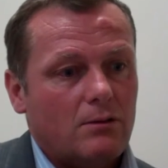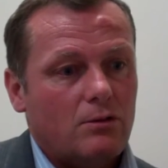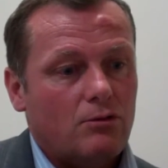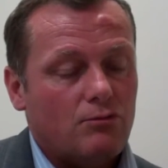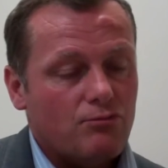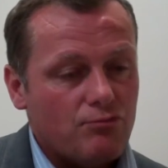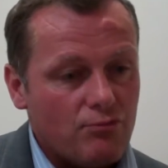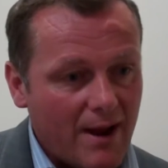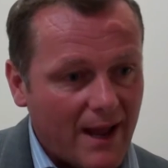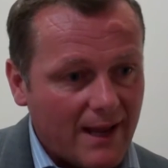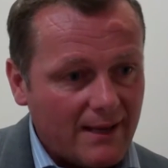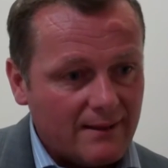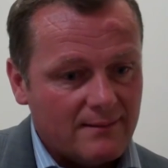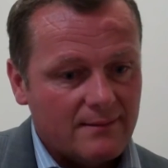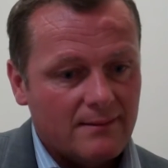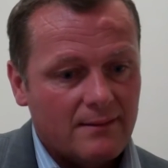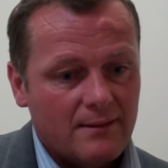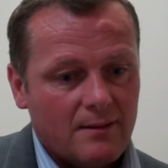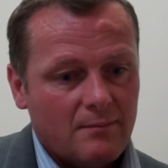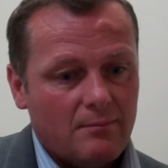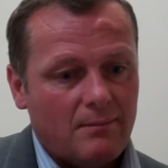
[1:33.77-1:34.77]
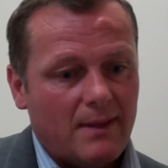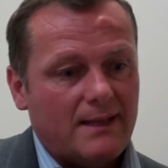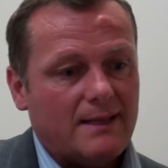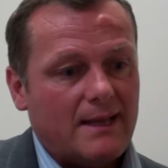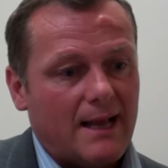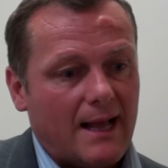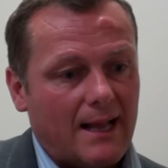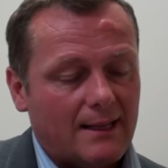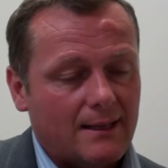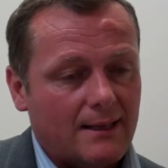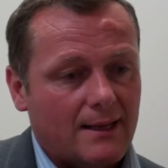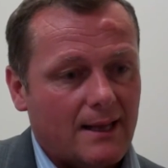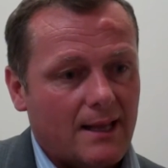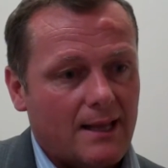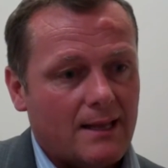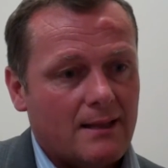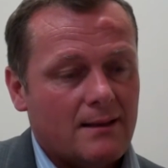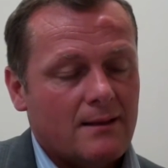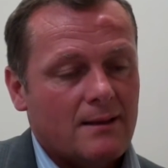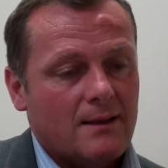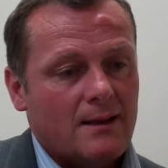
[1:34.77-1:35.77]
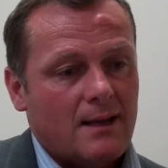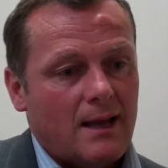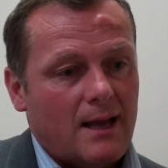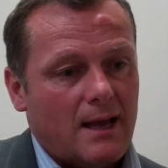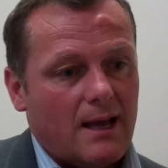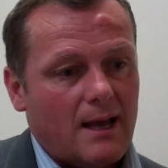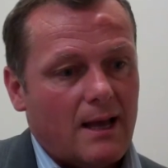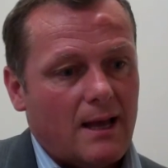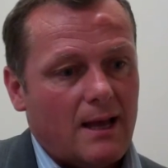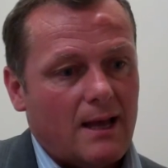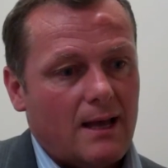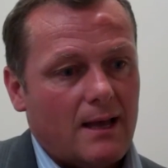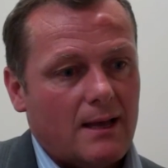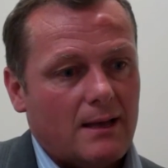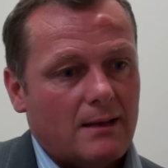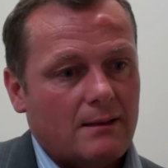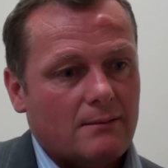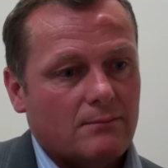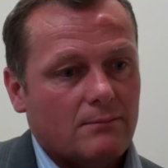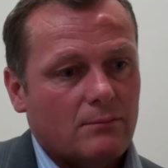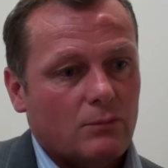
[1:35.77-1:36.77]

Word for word: the right mentality uh,